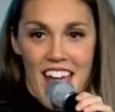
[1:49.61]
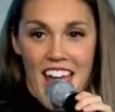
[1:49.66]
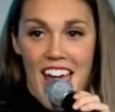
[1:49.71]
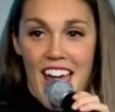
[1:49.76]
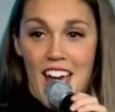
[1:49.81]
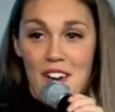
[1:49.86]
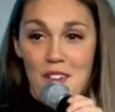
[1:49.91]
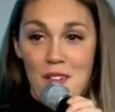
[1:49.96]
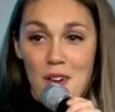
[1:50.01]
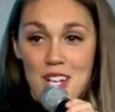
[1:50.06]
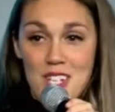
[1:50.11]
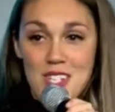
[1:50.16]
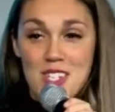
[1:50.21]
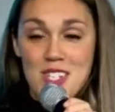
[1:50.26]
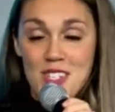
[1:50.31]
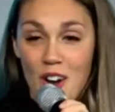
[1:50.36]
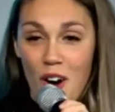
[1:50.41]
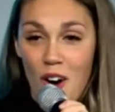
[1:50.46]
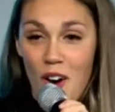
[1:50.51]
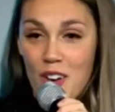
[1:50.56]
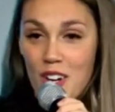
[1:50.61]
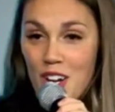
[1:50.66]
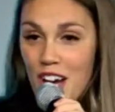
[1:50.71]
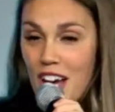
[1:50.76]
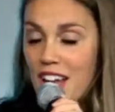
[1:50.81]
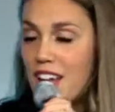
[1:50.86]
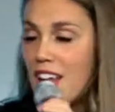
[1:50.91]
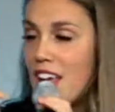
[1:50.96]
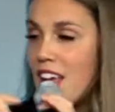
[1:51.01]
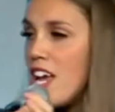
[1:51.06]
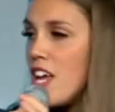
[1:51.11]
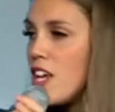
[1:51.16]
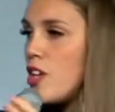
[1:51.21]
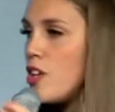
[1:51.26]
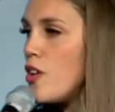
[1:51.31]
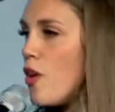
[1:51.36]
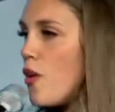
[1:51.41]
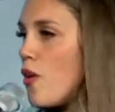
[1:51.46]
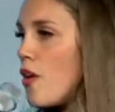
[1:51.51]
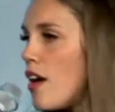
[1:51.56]
It was so good. You
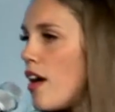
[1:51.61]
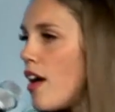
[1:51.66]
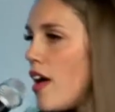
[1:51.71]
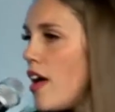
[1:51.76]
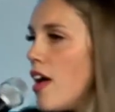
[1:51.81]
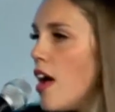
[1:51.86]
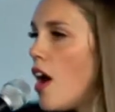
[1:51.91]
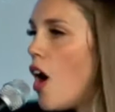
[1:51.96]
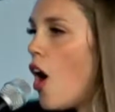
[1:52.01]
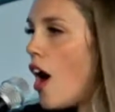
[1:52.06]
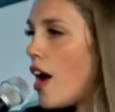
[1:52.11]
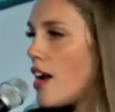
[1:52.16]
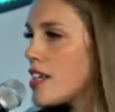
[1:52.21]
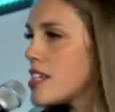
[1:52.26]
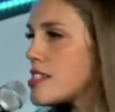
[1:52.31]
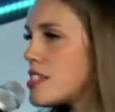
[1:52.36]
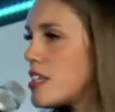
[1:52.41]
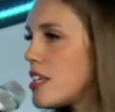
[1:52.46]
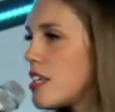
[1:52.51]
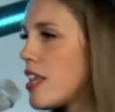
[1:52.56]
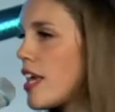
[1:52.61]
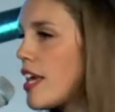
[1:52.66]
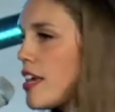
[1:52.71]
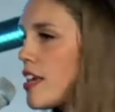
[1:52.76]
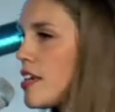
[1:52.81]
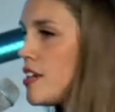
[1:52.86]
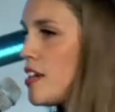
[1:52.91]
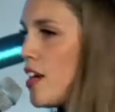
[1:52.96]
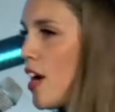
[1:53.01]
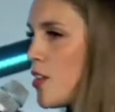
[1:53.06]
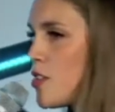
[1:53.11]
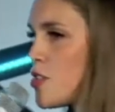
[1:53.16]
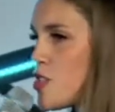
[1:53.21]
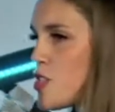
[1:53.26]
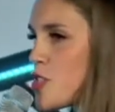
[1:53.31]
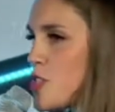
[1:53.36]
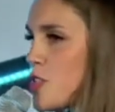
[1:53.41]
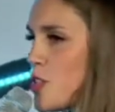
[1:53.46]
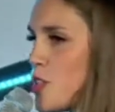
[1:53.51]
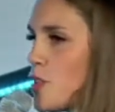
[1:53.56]
know, honestly, like,
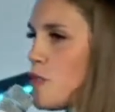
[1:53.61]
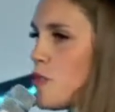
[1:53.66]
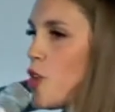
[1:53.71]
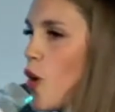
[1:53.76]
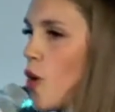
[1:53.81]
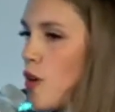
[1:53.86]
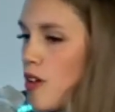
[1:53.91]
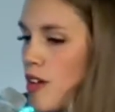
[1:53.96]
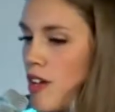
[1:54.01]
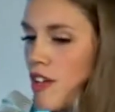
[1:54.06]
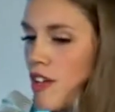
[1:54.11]
just so you know,